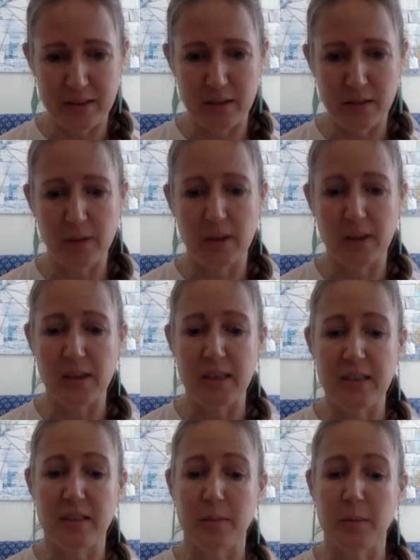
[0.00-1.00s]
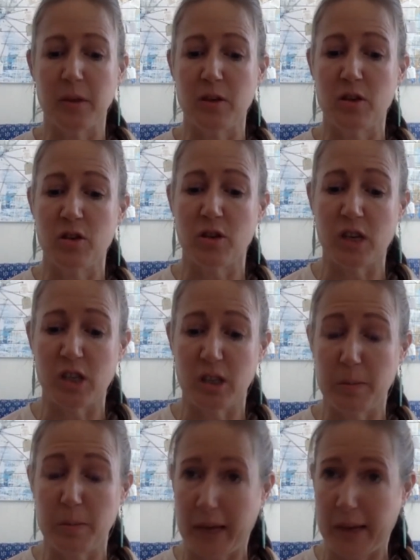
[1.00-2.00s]
You are going to need some
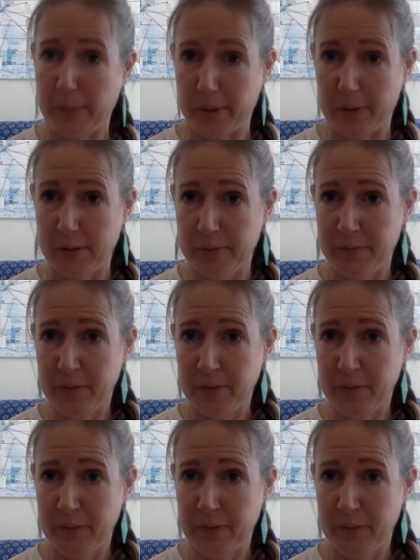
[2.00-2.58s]
construction paper.